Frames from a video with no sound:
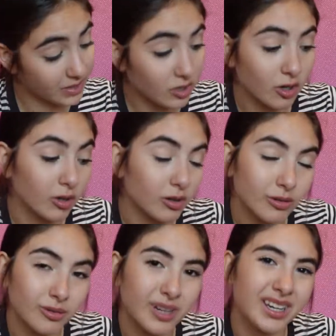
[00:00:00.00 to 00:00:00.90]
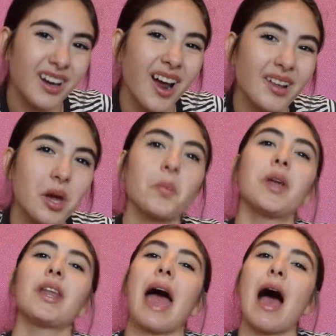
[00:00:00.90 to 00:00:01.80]
So I got them
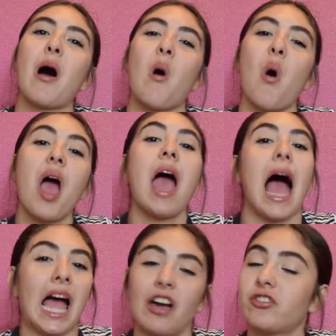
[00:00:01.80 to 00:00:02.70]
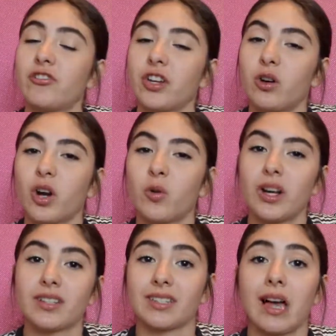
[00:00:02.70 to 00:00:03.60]
and now I have to figure out a way
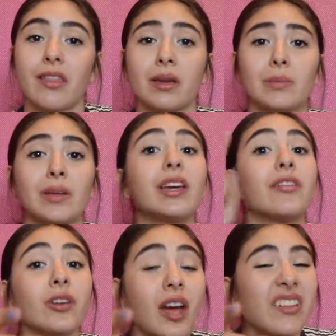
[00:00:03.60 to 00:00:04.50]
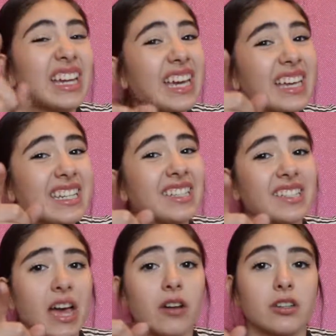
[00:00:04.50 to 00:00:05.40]
to style them. If you have any ideas on
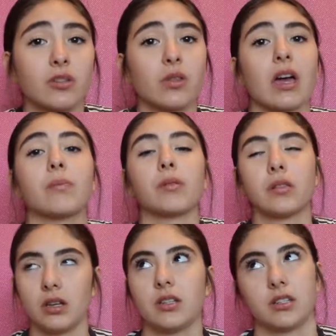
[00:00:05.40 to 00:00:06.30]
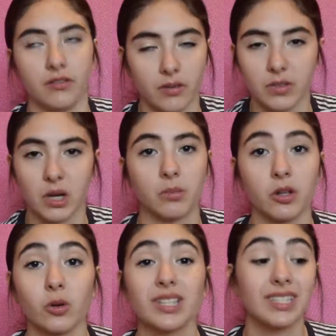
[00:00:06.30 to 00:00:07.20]
how to do that, please leave them down
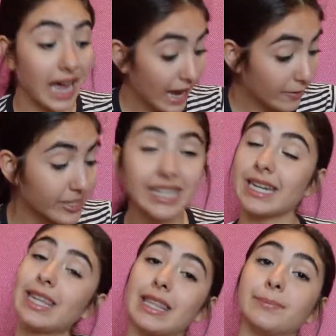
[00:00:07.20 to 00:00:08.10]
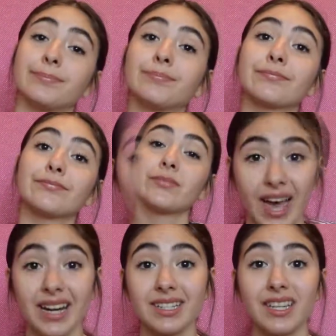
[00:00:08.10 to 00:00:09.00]
below because I really need them. Mm -hmm.
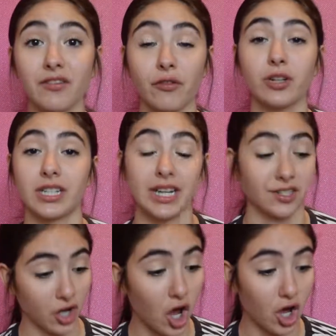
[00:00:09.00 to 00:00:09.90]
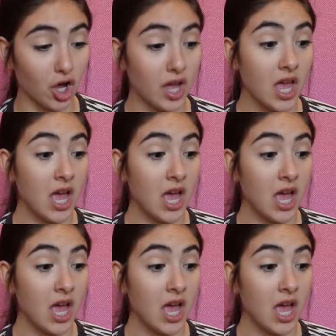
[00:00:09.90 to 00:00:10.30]
That is it for today's haul.